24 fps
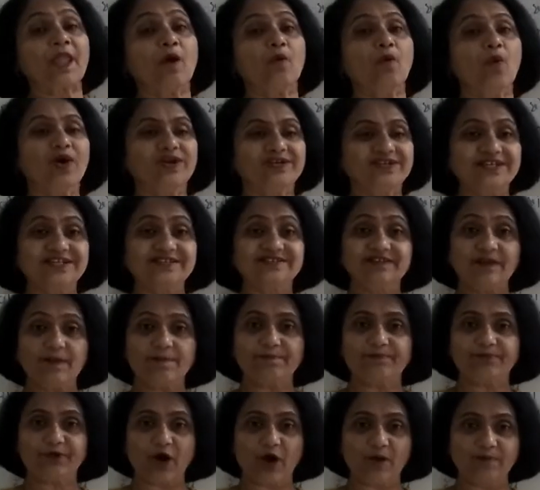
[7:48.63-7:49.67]
What is your
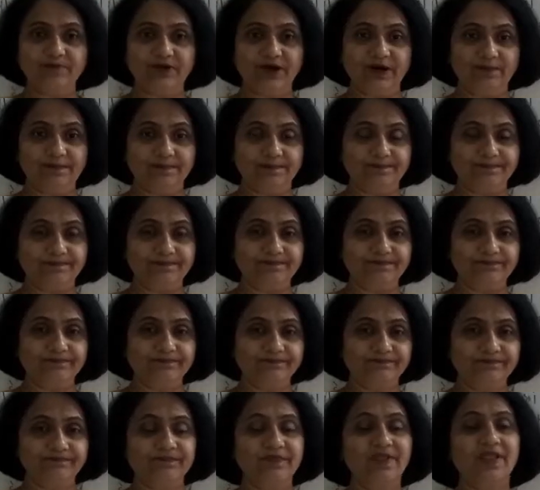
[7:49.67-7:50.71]
problem?
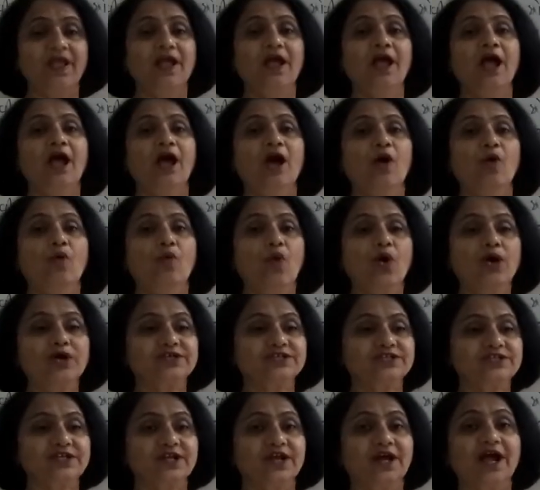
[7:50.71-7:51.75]

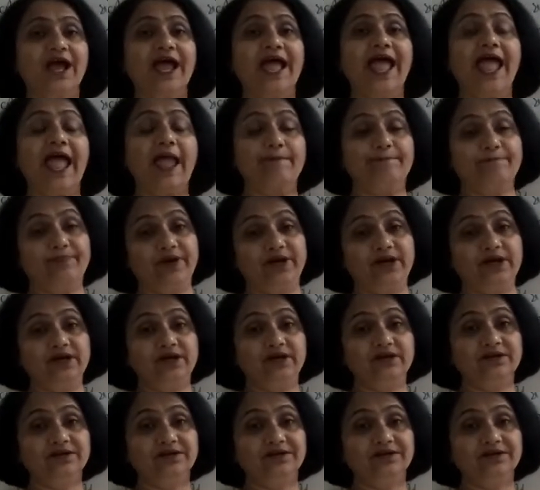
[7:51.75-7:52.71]
What happened?